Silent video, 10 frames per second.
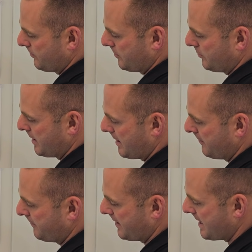we'll
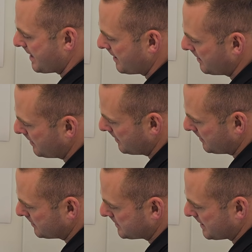have our,
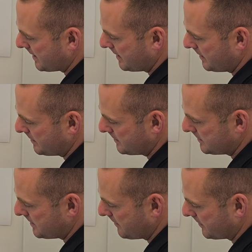say,
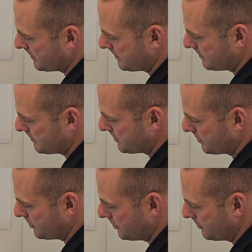7
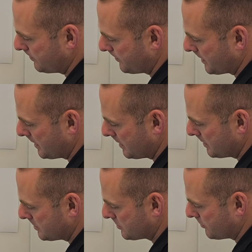to
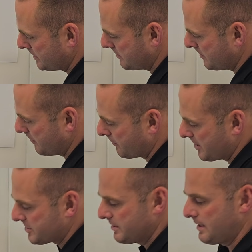20 mil
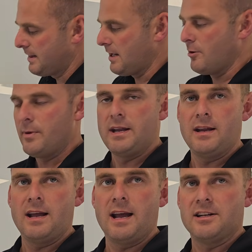fraction, and that'll
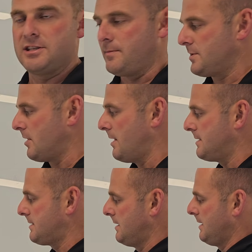be our chip
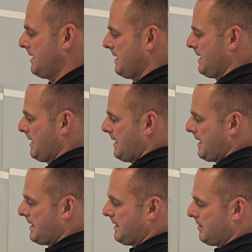size.
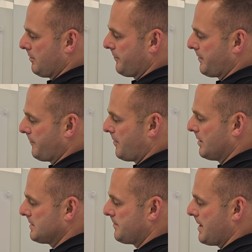And then off the
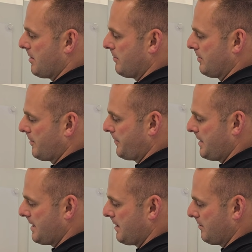fines belt, off
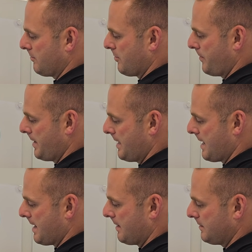here, will be
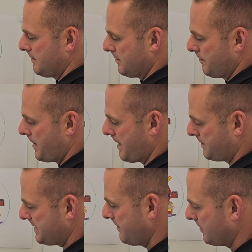our
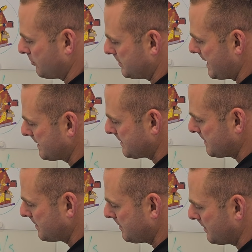PAP 7 or
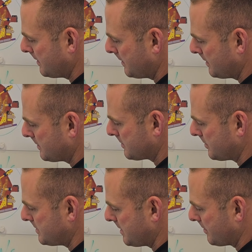dust,
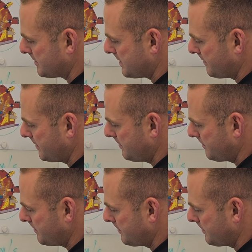so 0 to 7.